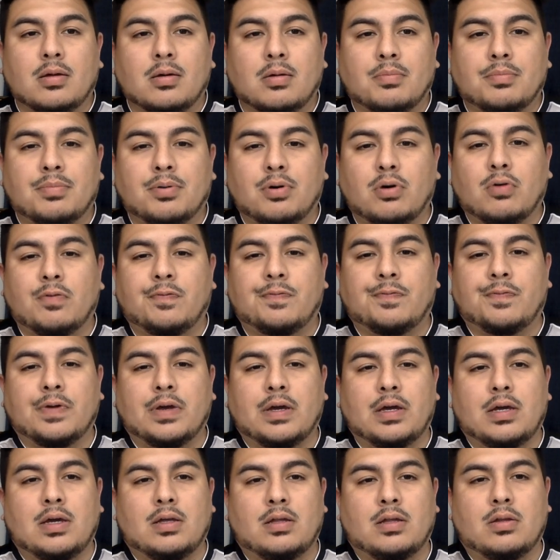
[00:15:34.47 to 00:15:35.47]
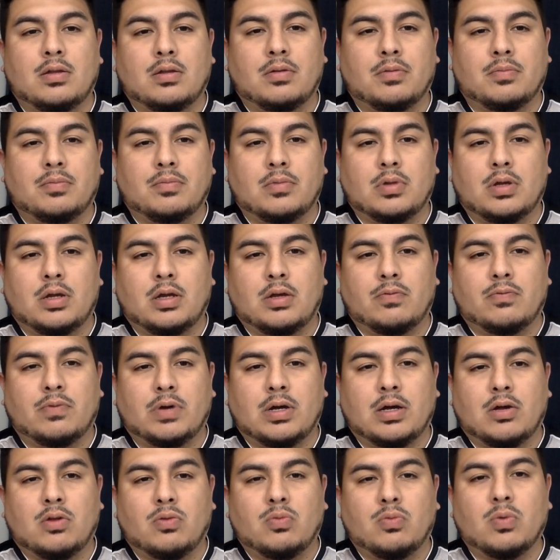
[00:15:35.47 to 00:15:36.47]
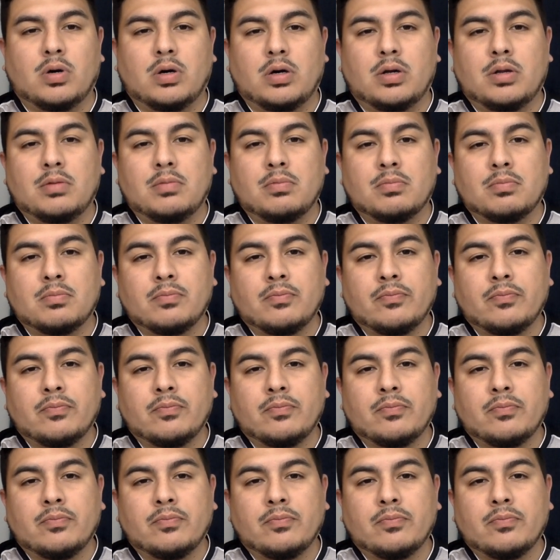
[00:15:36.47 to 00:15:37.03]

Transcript: both in round one,